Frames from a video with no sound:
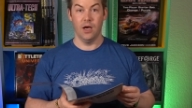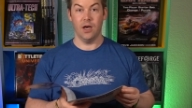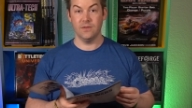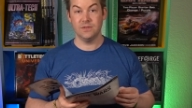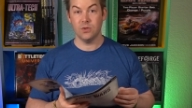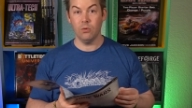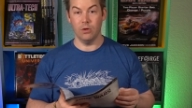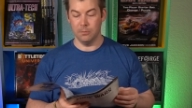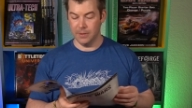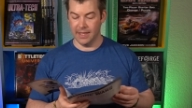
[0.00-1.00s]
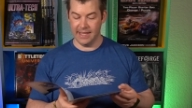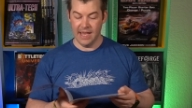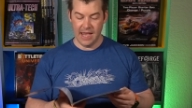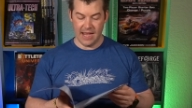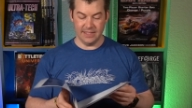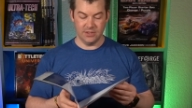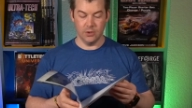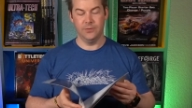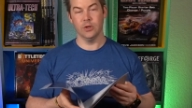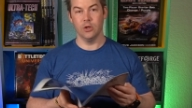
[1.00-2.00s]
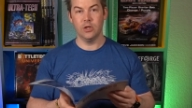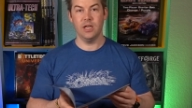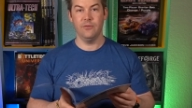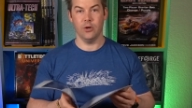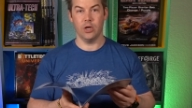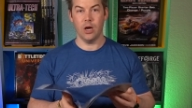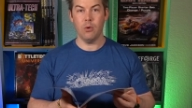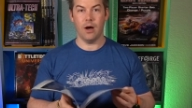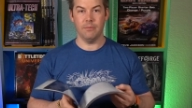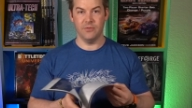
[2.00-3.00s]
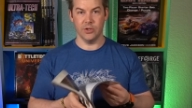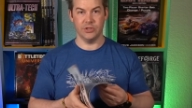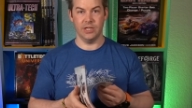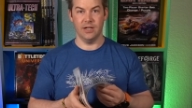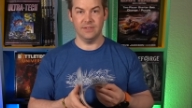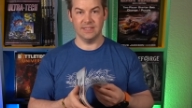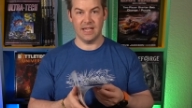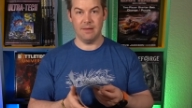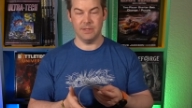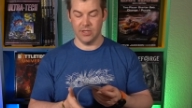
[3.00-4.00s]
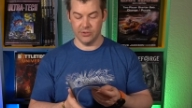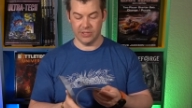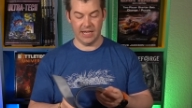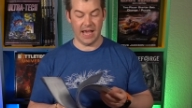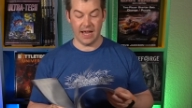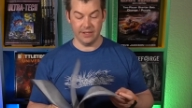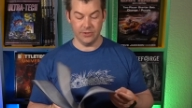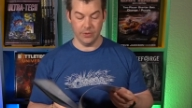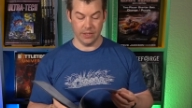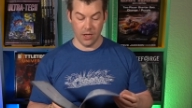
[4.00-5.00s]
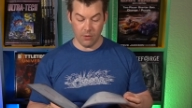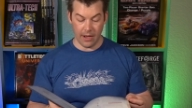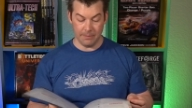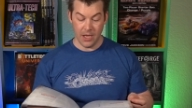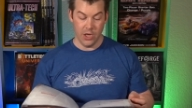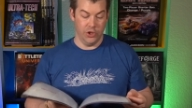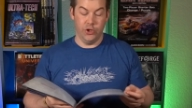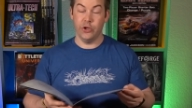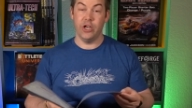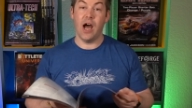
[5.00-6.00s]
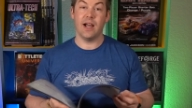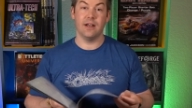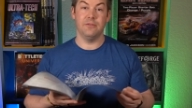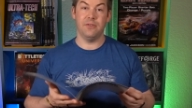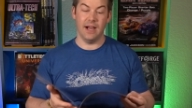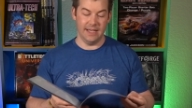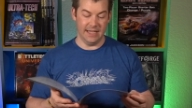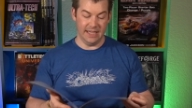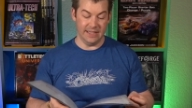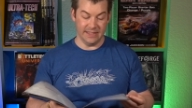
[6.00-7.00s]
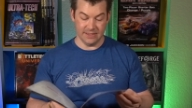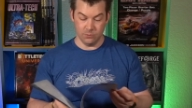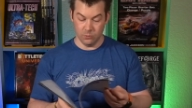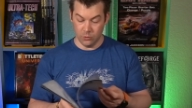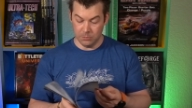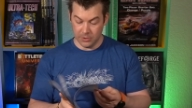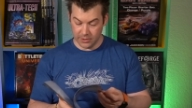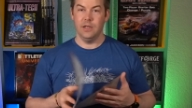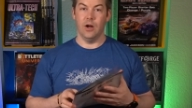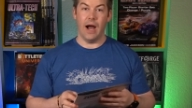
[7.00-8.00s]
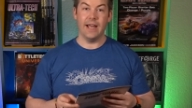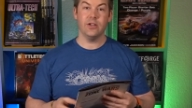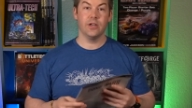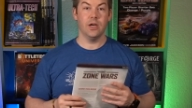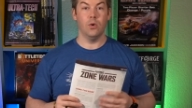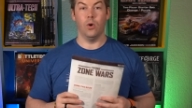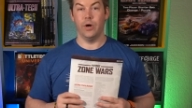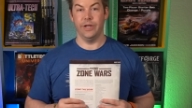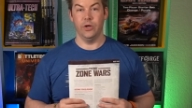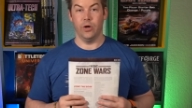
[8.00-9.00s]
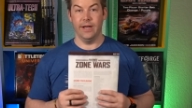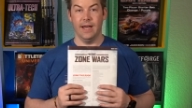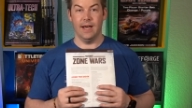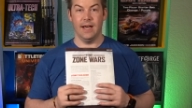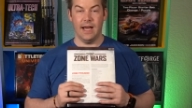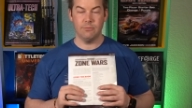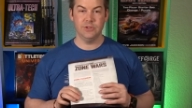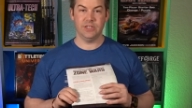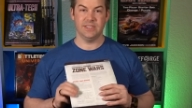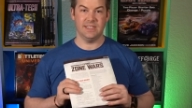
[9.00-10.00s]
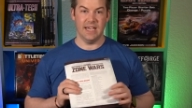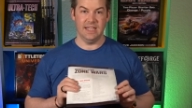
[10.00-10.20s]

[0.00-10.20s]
of solo play. And so if you're looking for a co-op version of this game and to understand how to do it co-op, you're not going to find it in this rule book. I could go on and on. I would just say